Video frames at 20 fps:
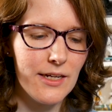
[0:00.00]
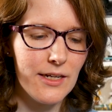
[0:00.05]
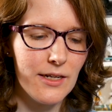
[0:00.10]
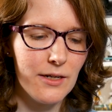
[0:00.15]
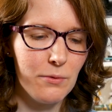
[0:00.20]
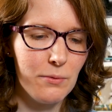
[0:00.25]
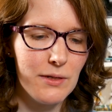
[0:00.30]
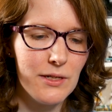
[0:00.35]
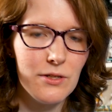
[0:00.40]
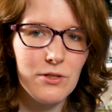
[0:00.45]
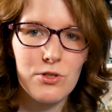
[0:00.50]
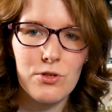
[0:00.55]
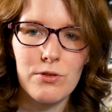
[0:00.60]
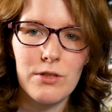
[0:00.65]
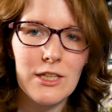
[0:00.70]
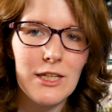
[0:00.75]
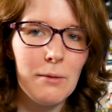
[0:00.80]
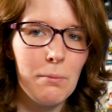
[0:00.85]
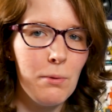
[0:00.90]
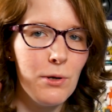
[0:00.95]
uh, Windows
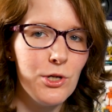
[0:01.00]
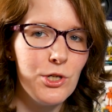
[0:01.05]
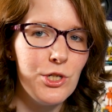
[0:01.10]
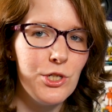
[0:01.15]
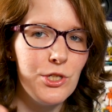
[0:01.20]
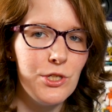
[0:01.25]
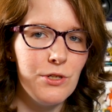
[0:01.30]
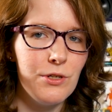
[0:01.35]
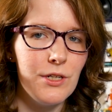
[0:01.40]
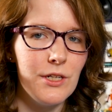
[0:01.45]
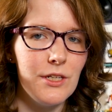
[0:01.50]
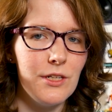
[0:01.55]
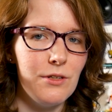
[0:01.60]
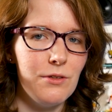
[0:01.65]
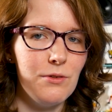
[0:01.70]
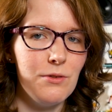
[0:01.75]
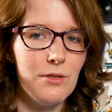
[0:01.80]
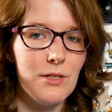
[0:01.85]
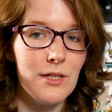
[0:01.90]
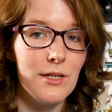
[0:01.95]
really pushes you to
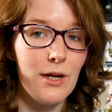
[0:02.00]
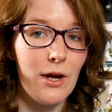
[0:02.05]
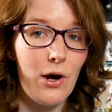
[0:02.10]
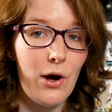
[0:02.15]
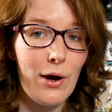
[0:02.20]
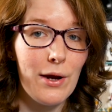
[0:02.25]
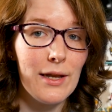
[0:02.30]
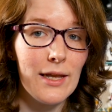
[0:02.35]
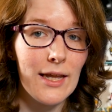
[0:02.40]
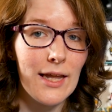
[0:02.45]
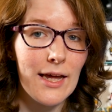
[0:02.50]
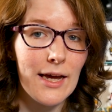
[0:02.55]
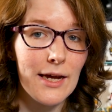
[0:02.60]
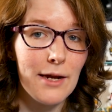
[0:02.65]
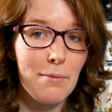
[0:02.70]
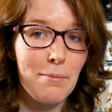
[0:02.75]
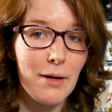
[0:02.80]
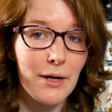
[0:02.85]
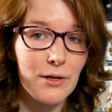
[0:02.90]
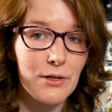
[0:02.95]
use an
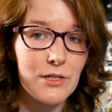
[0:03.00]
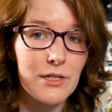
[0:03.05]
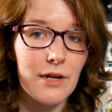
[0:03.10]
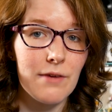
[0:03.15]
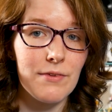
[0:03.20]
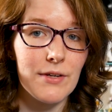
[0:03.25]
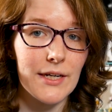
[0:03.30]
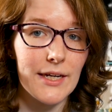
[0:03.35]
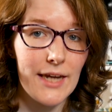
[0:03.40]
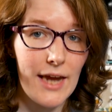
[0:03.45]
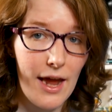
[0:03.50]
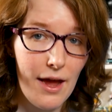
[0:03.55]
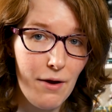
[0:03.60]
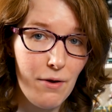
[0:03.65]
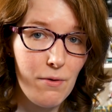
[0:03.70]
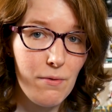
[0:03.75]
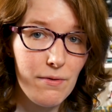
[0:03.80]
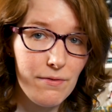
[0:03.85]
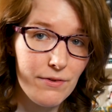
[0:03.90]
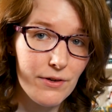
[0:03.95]
online Microsoft
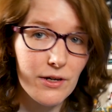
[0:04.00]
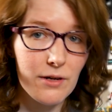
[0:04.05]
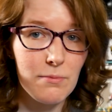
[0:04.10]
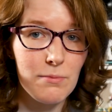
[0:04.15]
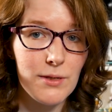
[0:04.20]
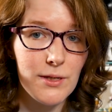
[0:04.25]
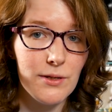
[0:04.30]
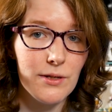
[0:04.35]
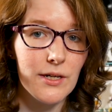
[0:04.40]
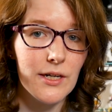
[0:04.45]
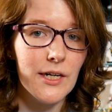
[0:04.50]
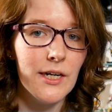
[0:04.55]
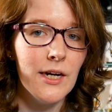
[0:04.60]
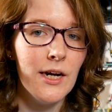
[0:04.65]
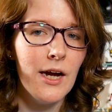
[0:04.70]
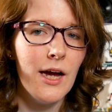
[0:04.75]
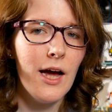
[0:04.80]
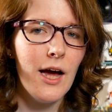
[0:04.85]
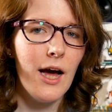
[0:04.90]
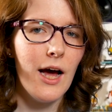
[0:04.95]
account with your computer.
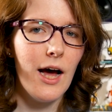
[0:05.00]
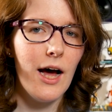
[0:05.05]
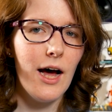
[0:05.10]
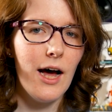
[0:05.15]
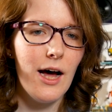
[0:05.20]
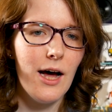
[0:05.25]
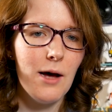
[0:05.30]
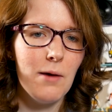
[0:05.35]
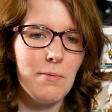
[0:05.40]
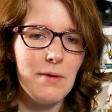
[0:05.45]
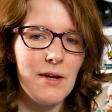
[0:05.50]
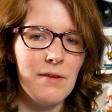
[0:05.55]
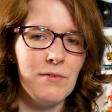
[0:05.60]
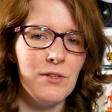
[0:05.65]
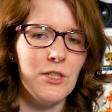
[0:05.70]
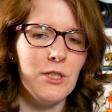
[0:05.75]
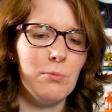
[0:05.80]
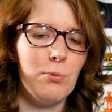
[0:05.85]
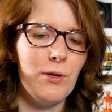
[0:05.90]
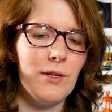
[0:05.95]
Um,
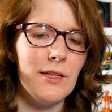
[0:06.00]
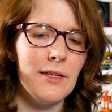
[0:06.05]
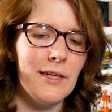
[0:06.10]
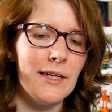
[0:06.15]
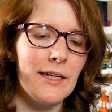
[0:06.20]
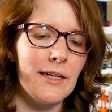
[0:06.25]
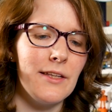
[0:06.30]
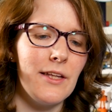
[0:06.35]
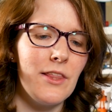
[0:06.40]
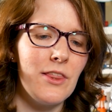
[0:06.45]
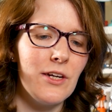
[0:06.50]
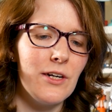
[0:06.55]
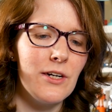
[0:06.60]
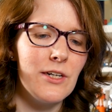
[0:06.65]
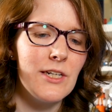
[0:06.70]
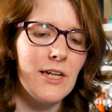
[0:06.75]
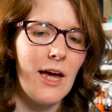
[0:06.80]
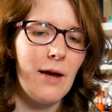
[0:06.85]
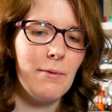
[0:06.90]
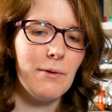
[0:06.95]
even to the point that, like, on the
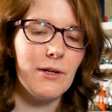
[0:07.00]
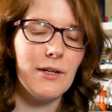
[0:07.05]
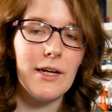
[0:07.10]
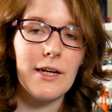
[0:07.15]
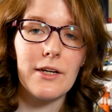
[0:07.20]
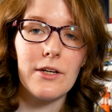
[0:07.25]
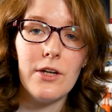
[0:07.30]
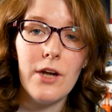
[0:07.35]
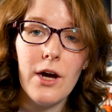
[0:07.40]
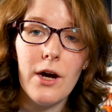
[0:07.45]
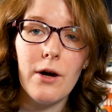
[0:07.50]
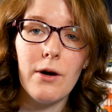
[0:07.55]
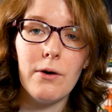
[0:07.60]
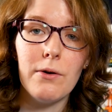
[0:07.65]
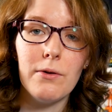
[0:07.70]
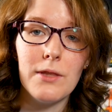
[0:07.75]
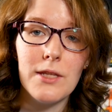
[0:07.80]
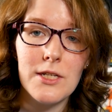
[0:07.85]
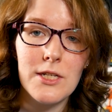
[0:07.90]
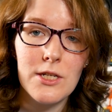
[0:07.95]
third time, you're like,
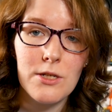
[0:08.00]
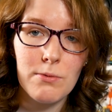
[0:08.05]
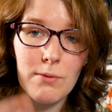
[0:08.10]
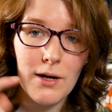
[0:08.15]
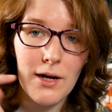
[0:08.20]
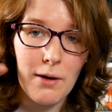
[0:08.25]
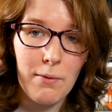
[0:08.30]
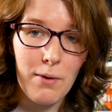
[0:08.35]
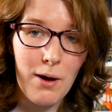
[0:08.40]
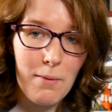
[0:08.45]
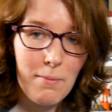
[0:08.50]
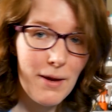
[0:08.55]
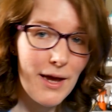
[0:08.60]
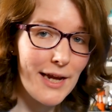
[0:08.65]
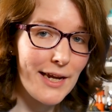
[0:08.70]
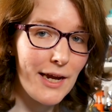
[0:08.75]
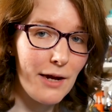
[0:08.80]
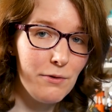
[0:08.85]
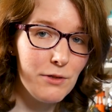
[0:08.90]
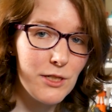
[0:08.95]
no, this is what I want my
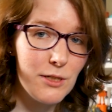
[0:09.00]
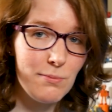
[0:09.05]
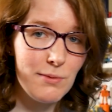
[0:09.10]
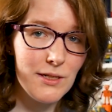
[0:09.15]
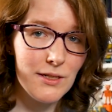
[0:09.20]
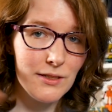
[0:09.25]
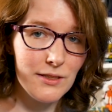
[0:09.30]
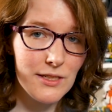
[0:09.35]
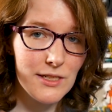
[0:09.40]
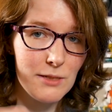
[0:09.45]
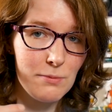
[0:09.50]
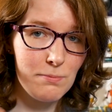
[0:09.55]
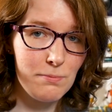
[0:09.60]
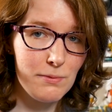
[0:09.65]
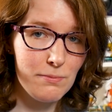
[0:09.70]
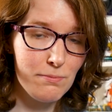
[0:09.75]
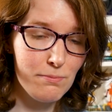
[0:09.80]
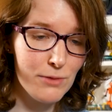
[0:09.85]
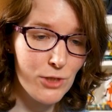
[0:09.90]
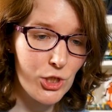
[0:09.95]
account to be on this
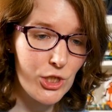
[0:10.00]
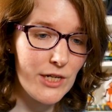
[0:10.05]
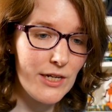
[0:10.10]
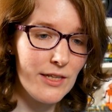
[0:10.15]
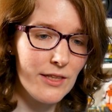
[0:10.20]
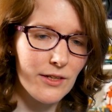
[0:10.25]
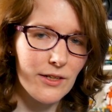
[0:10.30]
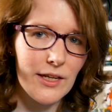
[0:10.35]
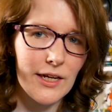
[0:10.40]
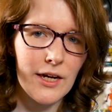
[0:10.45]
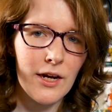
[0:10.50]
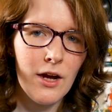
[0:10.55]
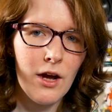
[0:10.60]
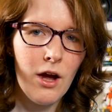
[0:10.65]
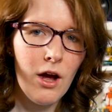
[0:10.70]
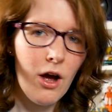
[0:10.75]
machine. They're like,